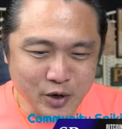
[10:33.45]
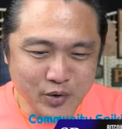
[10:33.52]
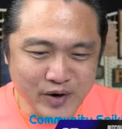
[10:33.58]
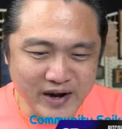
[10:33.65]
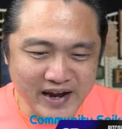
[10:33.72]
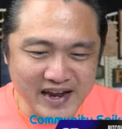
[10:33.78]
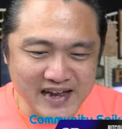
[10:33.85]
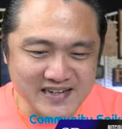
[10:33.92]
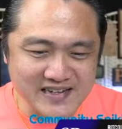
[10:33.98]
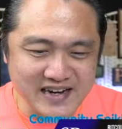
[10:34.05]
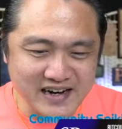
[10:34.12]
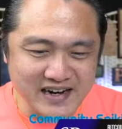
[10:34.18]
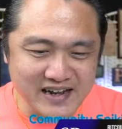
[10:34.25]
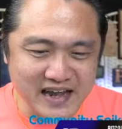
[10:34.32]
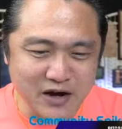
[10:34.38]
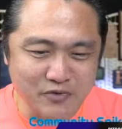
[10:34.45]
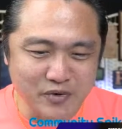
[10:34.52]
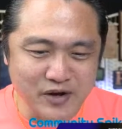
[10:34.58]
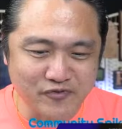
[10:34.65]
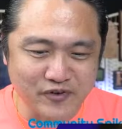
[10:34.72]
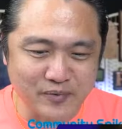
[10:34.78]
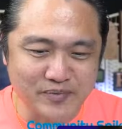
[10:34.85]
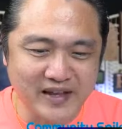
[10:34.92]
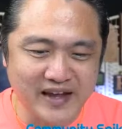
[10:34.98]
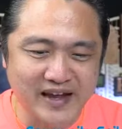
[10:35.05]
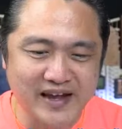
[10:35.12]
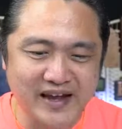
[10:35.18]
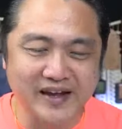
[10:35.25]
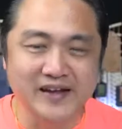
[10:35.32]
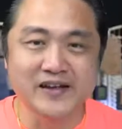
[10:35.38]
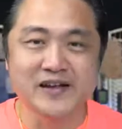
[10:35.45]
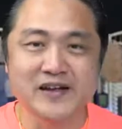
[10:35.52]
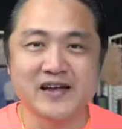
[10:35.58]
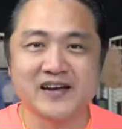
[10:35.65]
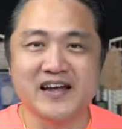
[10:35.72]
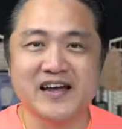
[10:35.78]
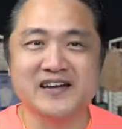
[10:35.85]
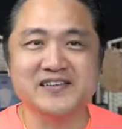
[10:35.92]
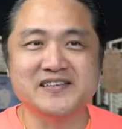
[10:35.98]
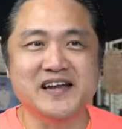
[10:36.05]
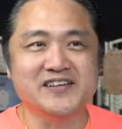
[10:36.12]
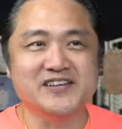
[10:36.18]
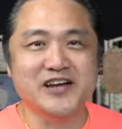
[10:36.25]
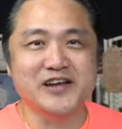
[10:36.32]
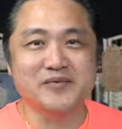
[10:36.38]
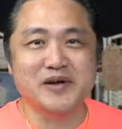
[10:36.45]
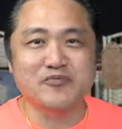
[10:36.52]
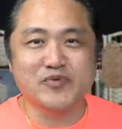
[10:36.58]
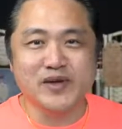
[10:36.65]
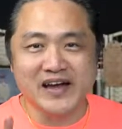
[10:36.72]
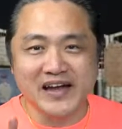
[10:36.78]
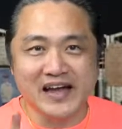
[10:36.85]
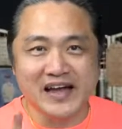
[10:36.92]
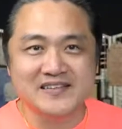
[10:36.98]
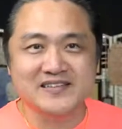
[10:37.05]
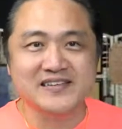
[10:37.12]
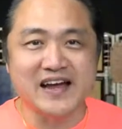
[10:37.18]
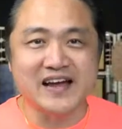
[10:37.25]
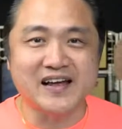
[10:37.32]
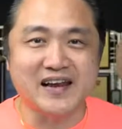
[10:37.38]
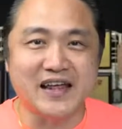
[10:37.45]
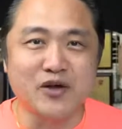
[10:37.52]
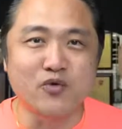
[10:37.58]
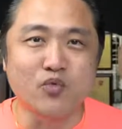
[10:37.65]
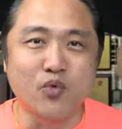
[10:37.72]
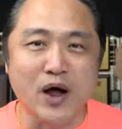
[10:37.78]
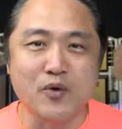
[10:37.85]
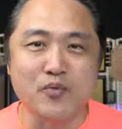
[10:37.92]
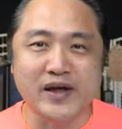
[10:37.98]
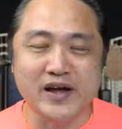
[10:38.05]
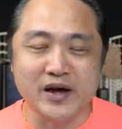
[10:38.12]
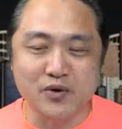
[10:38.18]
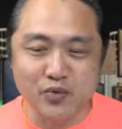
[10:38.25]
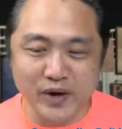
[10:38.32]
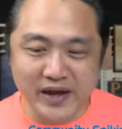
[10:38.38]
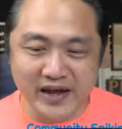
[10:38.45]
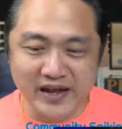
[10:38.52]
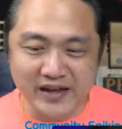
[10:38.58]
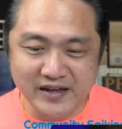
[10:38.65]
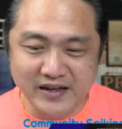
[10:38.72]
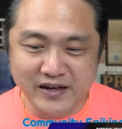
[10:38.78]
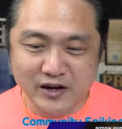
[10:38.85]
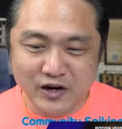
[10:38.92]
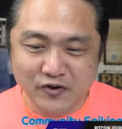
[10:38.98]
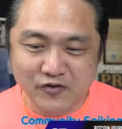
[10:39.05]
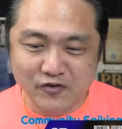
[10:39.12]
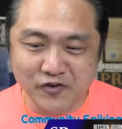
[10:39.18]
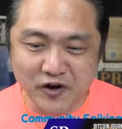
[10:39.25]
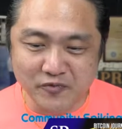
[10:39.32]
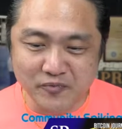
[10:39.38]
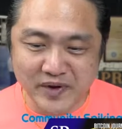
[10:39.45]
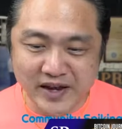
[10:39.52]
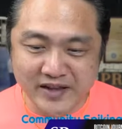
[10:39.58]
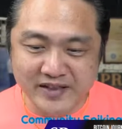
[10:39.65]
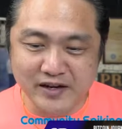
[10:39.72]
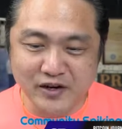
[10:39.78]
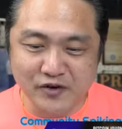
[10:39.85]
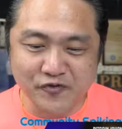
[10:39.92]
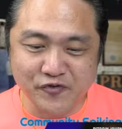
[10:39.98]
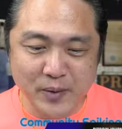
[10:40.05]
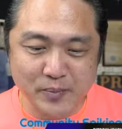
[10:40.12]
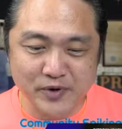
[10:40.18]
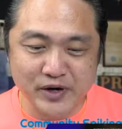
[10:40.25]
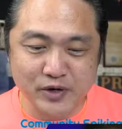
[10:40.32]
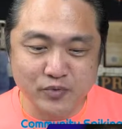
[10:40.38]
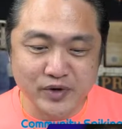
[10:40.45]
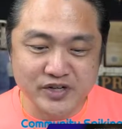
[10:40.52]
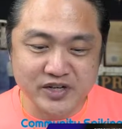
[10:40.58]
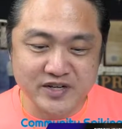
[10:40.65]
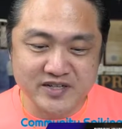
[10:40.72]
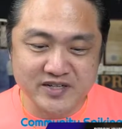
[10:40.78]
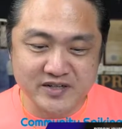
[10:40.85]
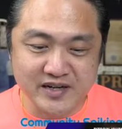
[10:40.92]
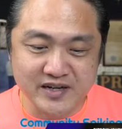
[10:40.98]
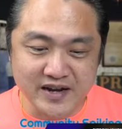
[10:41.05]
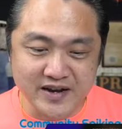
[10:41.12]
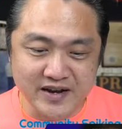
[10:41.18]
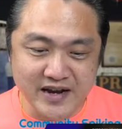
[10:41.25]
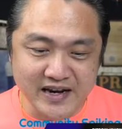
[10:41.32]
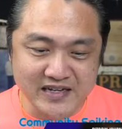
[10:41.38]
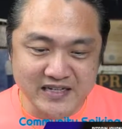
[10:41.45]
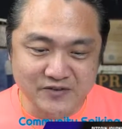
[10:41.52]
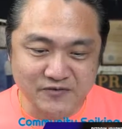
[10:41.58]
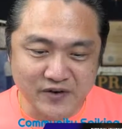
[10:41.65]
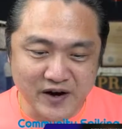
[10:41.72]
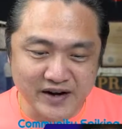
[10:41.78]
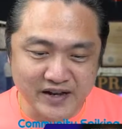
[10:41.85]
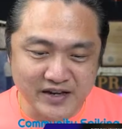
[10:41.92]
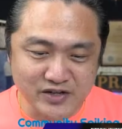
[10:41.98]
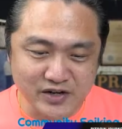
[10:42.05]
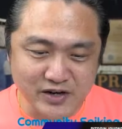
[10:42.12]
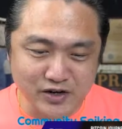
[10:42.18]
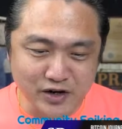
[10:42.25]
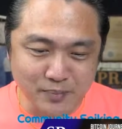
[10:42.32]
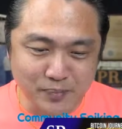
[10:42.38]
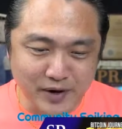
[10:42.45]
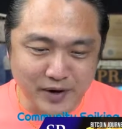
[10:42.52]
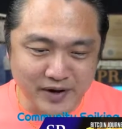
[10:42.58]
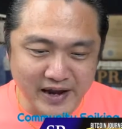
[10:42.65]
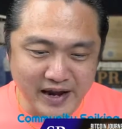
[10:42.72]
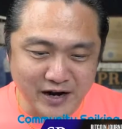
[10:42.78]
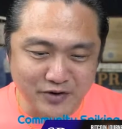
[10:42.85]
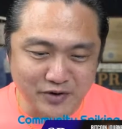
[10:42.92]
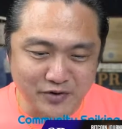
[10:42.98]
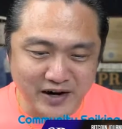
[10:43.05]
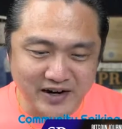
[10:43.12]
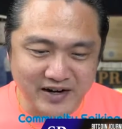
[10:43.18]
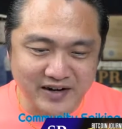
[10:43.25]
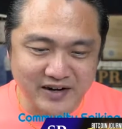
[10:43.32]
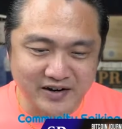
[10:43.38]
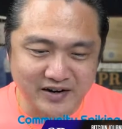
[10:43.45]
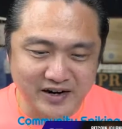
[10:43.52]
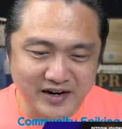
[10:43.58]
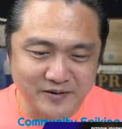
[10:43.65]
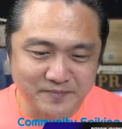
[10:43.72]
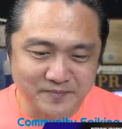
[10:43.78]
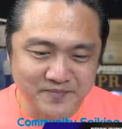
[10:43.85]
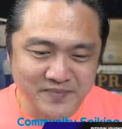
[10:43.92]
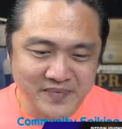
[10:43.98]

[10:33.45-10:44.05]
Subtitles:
Where exactly are we from there? Ladies and gentlemen, we are exactly 1 week away from 18th of February, which is the next Friday. So I'm going to point an arrow right here, right?